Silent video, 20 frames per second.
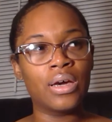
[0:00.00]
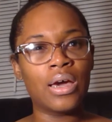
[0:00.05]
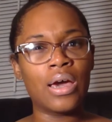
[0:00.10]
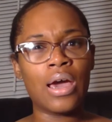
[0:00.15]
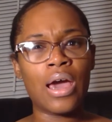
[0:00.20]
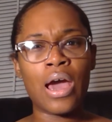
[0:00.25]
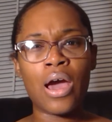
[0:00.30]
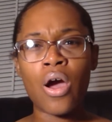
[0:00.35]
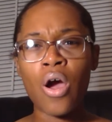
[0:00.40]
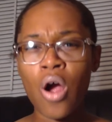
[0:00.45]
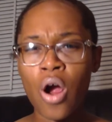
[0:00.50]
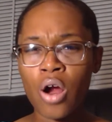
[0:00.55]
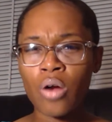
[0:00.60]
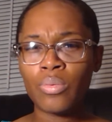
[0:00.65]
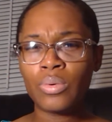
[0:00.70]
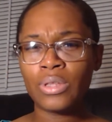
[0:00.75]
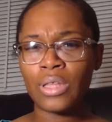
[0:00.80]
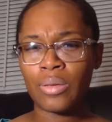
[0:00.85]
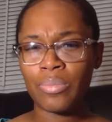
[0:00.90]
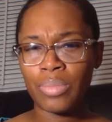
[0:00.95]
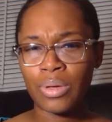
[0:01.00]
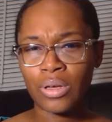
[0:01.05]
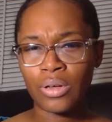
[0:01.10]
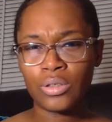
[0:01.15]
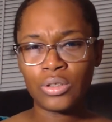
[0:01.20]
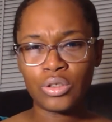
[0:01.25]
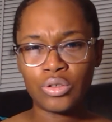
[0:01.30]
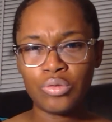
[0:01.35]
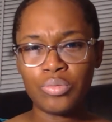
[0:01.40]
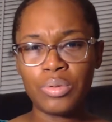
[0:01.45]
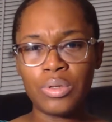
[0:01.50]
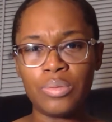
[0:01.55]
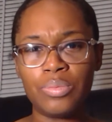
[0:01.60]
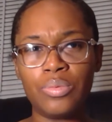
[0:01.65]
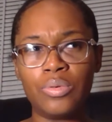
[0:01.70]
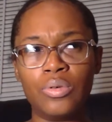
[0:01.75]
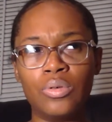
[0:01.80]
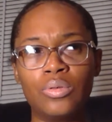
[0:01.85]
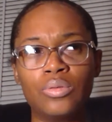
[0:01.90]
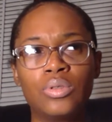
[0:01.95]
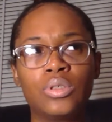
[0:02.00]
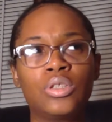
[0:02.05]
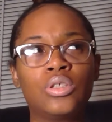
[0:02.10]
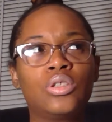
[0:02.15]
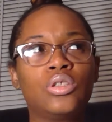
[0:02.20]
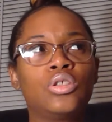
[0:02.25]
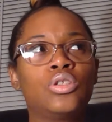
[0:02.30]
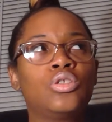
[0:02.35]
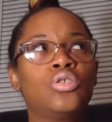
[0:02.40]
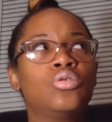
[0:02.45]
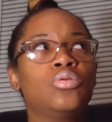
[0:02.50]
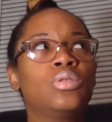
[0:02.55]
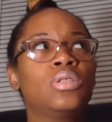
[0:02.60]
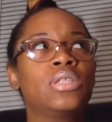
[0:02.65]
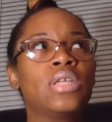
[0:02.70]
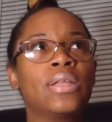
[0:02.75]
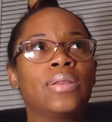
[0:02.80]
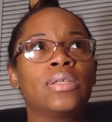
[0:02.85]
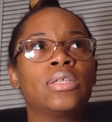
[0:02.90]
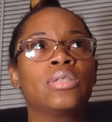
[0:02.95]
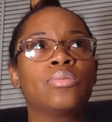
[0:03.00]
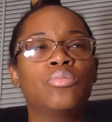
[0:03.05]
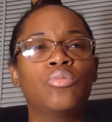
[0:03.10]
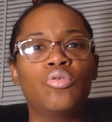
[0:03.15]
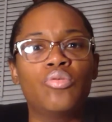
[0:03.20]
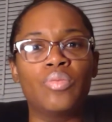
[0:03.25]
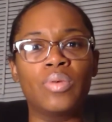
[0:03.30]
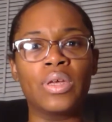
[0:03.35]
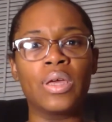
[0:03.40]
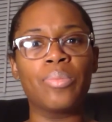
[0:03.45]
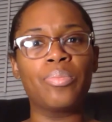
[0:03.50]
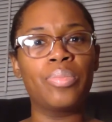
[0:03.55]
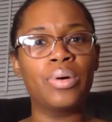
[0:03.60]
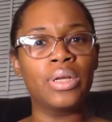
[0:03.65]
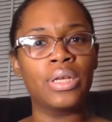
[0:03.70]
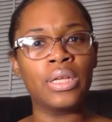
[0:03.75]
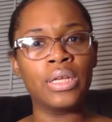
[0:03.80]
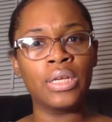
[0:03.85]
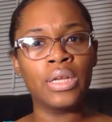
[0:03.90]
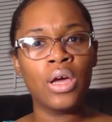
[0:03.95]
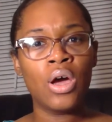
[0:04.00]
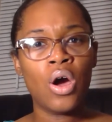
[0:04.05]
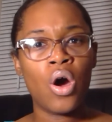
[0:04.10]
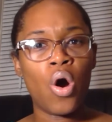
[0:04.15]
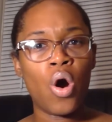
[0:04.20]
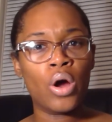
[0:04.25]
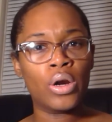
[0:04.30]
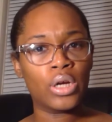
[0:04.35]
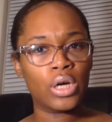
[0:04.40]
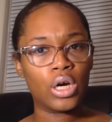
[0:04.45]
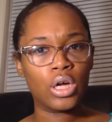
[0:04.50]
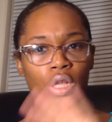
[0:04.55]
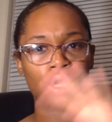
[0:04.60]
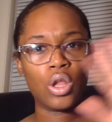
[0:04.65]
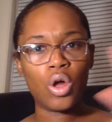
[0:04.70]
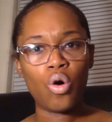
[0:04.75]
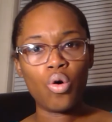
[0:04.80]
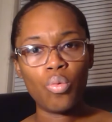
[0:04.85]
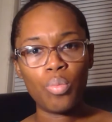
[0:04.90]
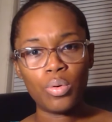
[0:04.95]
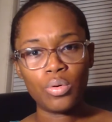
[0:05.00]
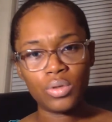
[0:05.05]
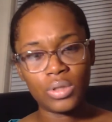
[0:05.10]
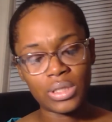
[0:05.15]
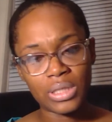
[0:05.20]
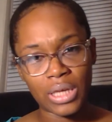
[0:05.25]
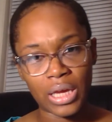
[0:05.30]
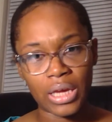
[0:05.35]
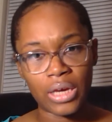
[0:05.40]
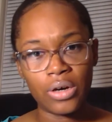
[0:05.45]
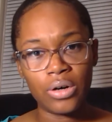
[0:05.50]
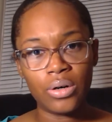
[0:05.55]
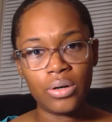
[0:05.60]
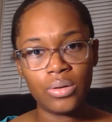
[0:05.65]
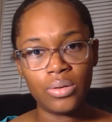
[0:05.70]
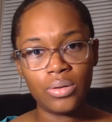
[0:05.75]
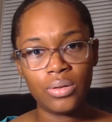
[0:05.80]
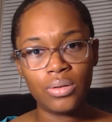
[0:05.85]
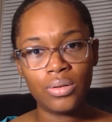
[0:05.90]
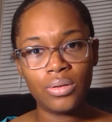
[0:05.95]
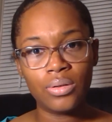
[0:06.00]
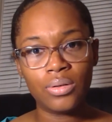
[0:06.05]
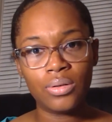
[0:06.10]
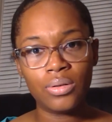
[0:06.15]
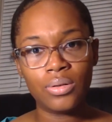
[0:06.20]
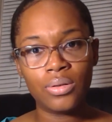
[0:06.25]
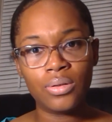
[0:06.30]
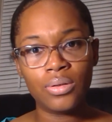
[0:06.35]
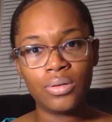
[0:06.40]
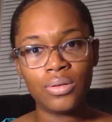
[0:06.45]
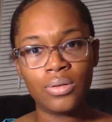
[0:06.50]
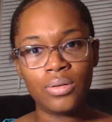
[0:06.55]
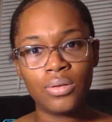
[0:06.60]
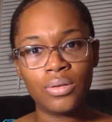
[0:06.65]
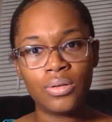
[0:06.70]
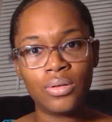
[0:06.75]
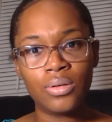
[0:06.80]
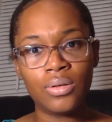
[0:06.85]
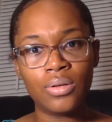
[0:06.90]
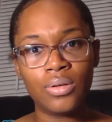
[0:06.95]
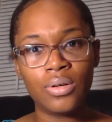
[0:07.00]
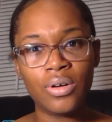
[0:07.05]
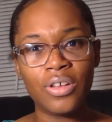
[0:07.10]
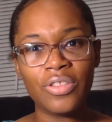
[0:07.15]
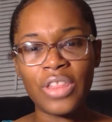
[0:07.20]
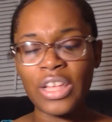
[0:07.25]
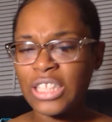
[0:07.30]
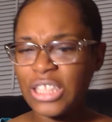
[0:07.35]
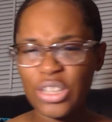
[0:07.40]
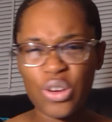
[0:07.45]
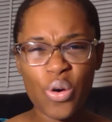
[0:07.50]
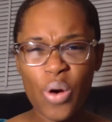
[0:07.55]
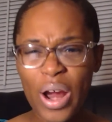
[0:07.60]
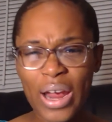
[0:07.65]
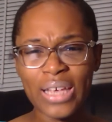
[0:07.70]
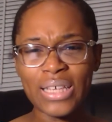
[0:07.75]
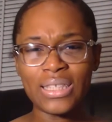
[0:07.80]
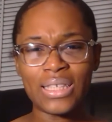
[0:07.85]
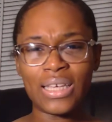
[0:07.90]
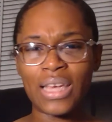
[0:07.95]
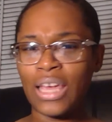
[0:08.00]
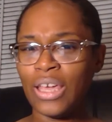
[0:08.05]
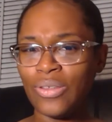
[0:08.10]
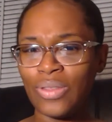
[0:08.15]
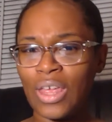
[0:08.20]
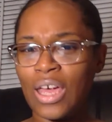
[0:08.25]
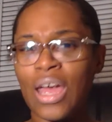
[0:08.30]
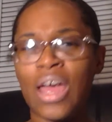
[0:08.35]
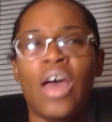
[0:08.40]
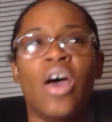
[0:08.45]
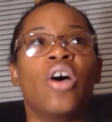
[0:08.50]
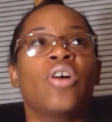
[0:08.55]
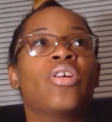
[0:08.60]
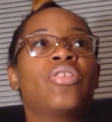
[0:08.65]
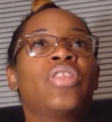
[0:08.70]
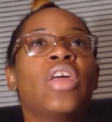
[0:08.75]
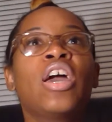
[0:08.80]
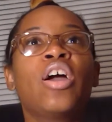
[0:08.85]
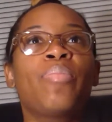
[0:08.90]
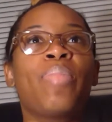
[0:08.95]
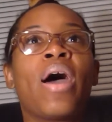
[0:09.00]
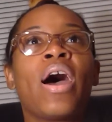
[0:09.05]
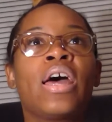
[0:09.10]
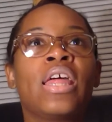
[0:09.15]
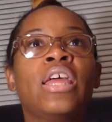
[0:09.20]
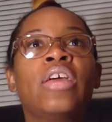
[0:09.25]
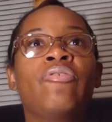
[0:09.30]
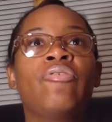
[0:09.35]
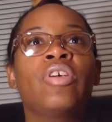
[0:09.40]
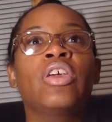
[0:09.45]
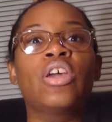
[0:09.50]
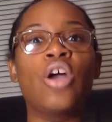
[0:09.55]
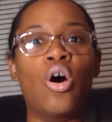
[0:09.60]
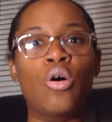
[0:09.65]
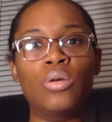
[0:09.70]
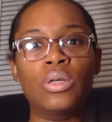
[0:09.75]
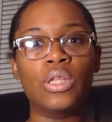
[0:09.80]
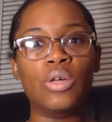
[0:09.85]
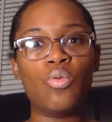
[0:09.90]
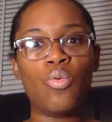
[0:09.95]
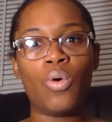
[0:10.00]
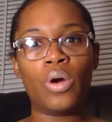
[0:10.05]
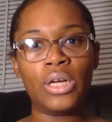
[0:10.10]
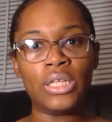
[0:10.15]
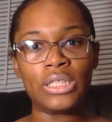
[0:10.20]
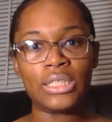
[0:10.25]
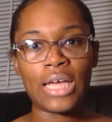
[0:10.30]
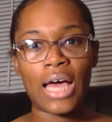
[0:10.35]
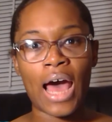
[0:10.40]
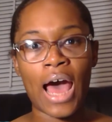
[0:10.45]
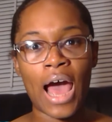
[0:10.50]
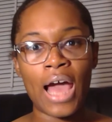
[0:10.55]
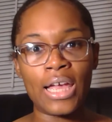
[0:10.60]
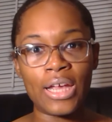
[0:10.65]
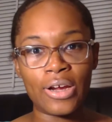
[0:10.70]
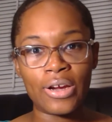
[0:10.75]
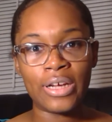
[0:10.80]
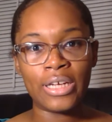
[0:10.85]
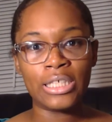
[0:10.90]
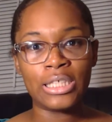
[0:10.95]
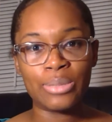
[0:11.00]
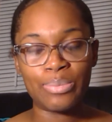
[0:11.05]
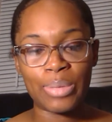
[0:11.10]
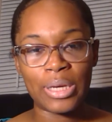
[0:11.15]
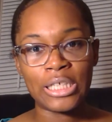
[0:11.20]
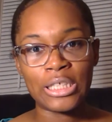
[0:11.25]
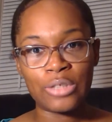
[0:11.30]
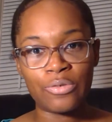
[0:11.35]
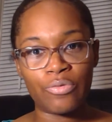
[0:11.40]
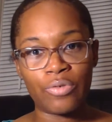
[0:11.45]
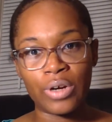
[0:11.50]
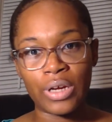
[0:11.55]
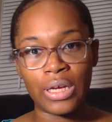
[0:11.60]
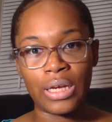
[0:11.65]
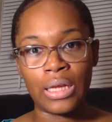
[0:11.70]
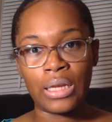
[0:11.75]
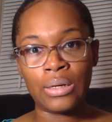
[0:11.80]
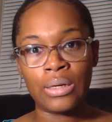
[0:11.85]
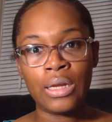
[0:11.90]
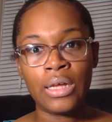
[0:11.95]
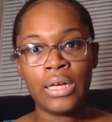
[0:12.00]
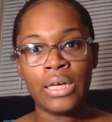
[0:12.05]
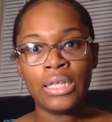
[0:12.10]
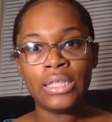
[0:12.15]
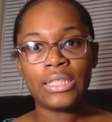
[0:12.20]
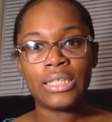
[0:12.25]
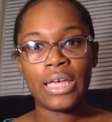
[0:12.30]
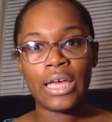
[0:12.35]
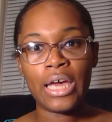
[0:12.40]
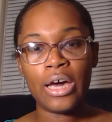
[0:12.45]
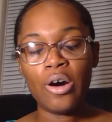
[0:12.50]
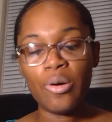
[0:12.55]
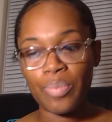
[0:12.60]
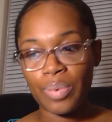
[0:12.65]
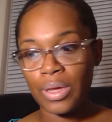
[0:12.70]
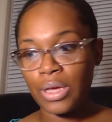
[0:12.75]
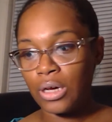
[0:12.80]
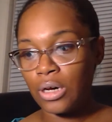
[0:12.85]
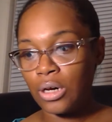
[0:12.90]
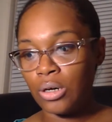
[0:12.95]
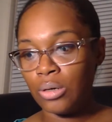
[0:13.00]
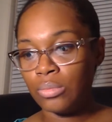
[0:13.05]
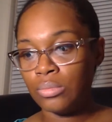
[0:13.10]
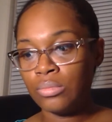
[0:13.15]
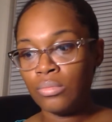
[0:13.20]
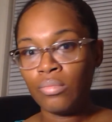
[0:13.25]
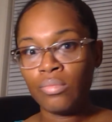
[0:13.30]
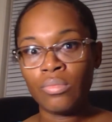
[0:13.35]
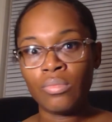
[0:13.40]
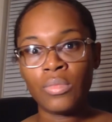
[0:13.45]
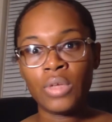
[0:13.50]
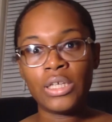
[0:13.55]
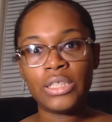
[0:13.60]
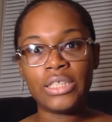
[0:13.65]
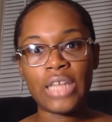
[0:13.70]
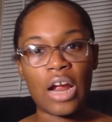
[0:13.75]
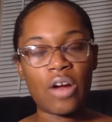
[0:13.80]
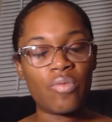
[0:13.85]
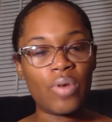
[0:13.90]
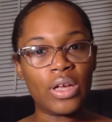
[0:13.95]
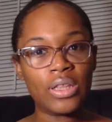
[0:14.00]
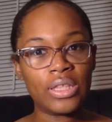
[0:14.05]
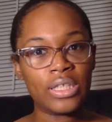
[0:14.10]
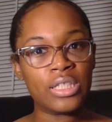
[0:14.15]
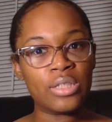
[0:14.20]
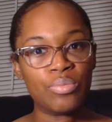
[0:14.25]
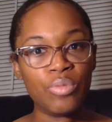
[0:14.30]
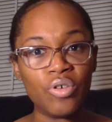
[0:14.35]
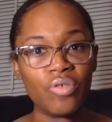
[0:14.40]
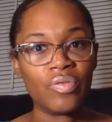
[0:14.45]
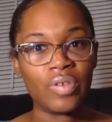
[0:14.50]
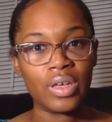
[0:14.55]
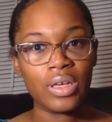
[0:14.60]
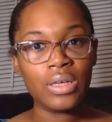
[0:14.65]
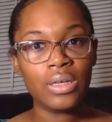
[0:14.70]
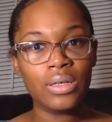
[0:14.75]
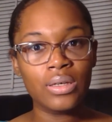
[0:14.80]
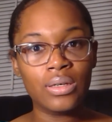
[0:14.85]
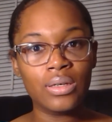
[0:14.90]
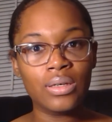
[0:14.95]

How hard would that be on 2 people to set this movie and put it on a global scale? That's crazy. Can you think about if he only wanted to hire his best friend to help him direct this movie?